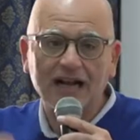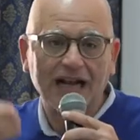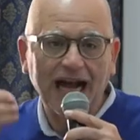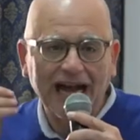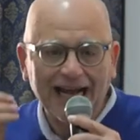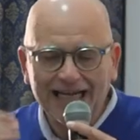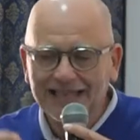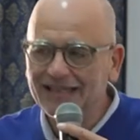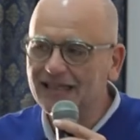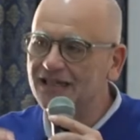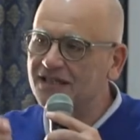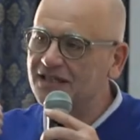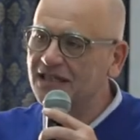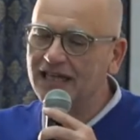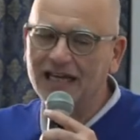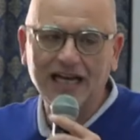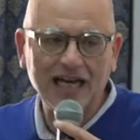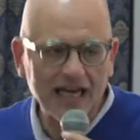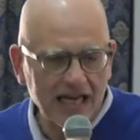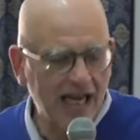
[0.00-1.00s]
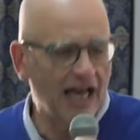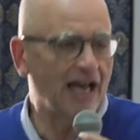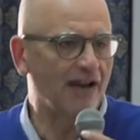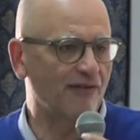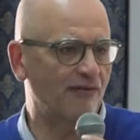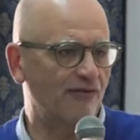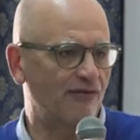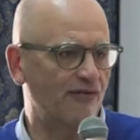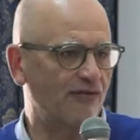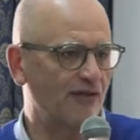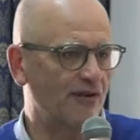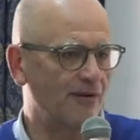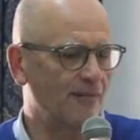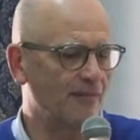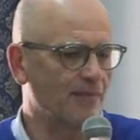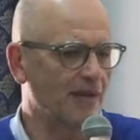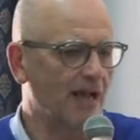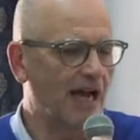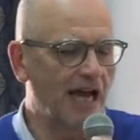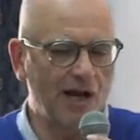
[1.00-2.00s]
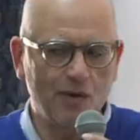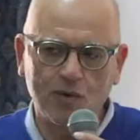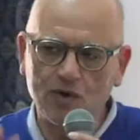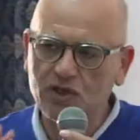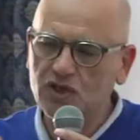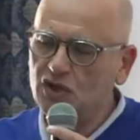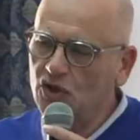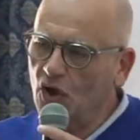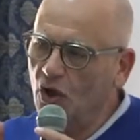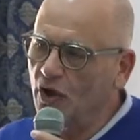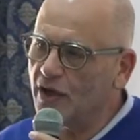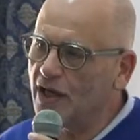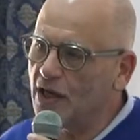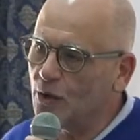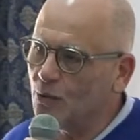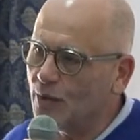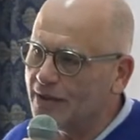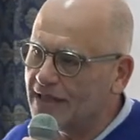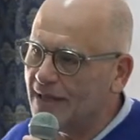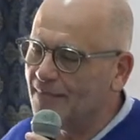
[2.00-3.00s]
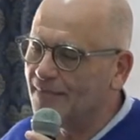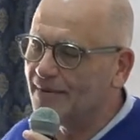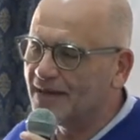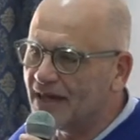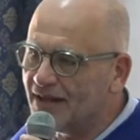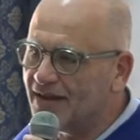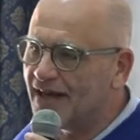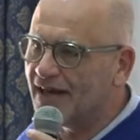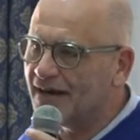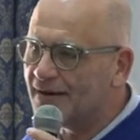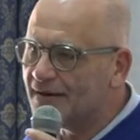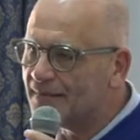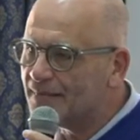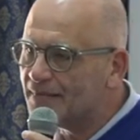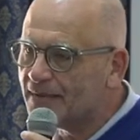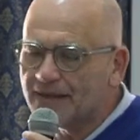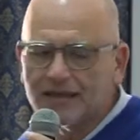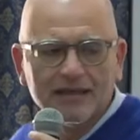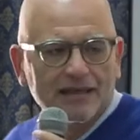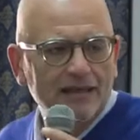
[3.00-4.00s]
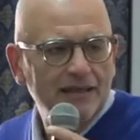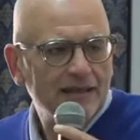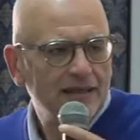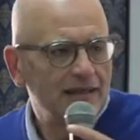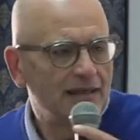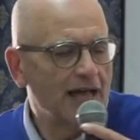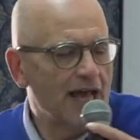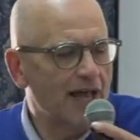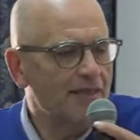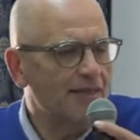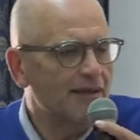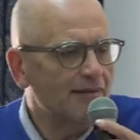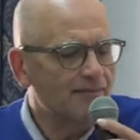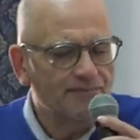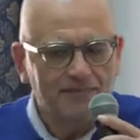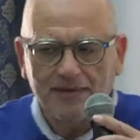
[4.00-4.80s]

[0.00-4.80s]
guidance in life. I was talking with a brother and